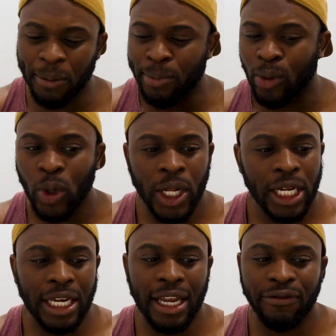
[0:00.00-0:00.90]
People
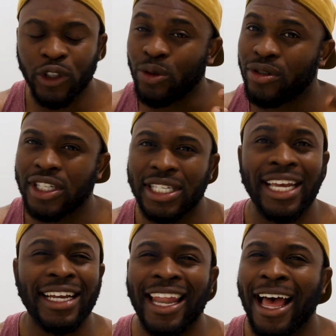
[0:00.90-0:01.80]
love to
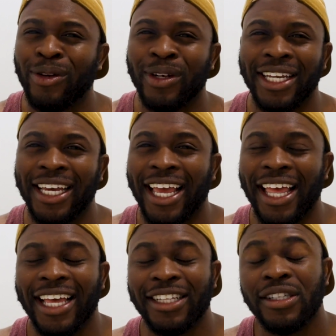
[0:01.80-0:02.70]
sing
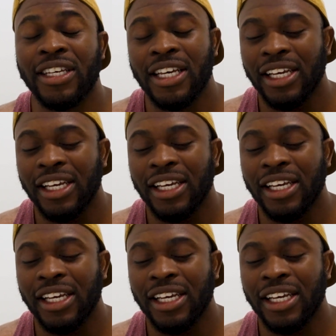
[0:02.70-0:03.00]
loudly and